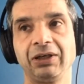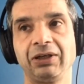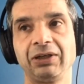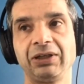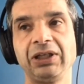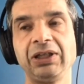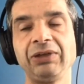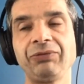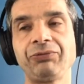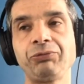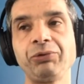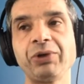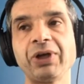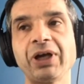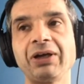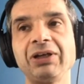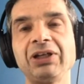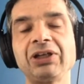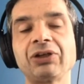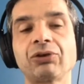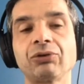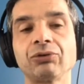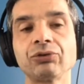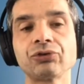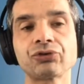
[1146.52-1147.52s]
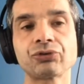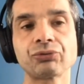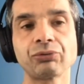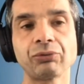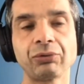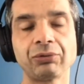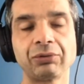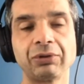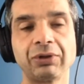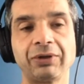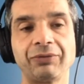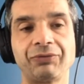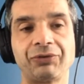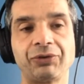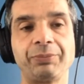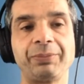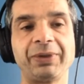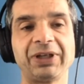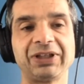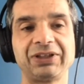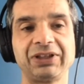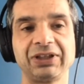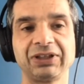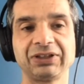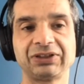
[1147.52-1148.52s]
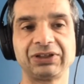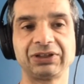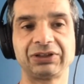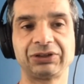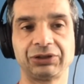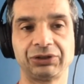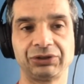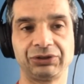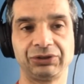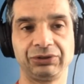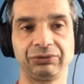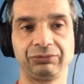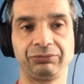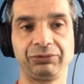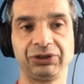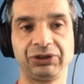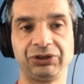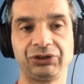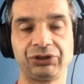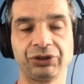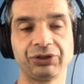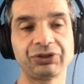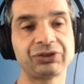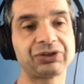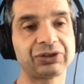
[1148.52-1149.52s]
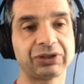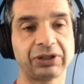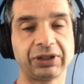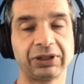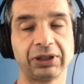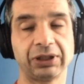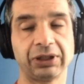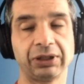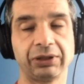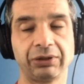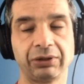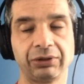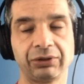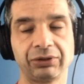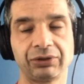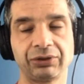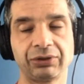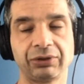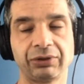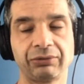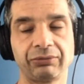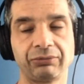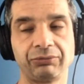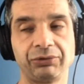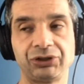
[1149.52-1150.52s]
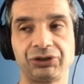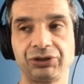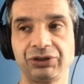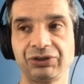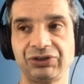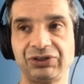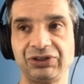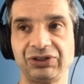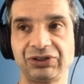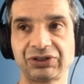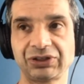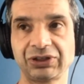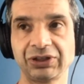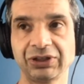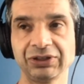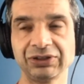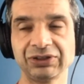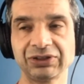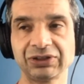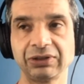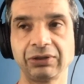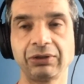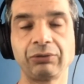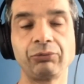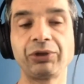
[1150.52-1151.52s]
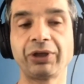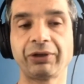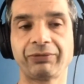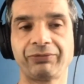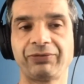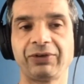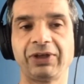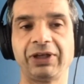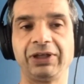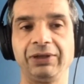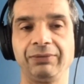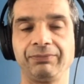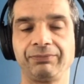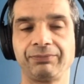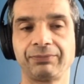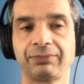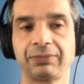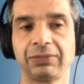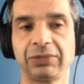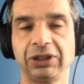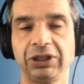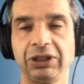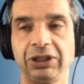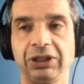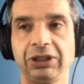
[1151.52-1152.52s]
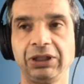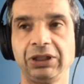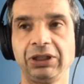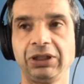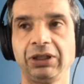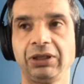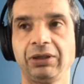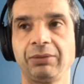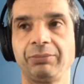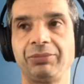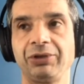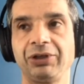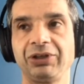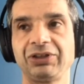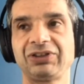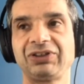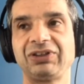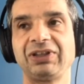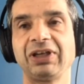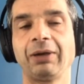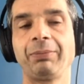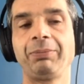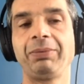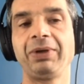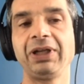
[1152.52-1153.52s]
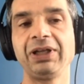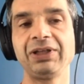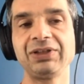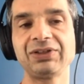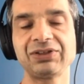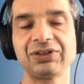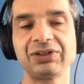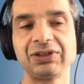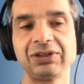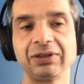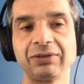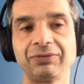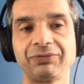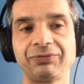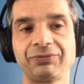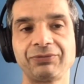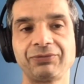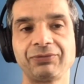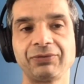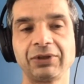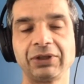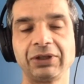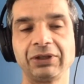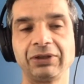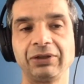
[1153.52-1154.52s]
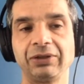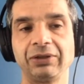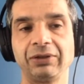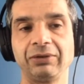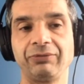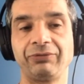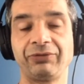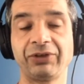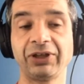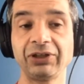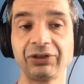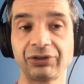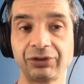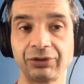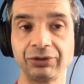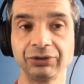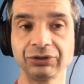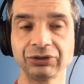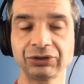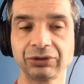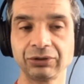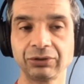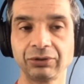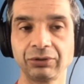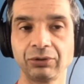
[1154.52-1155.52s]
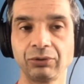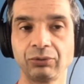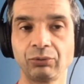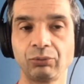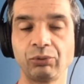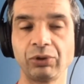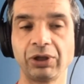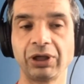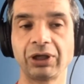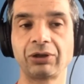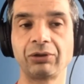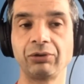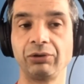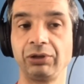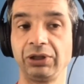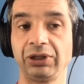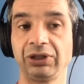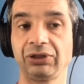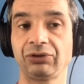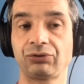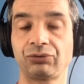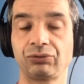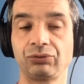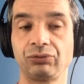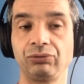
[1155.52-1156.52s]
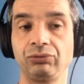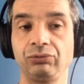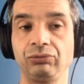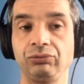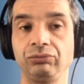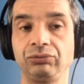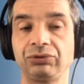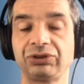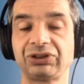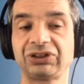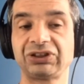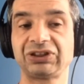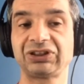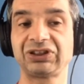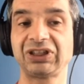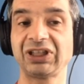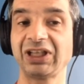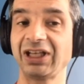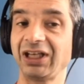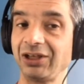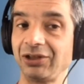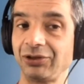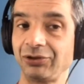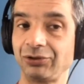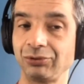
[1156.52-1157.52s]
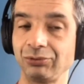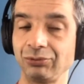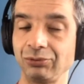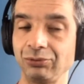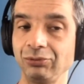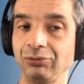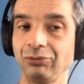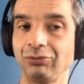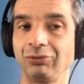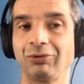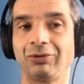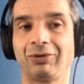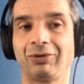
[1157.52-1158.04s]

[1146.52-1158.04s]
if we are in control of the patterns that we just discussed, we are fine. But there are plenty of vendors who are going to sell you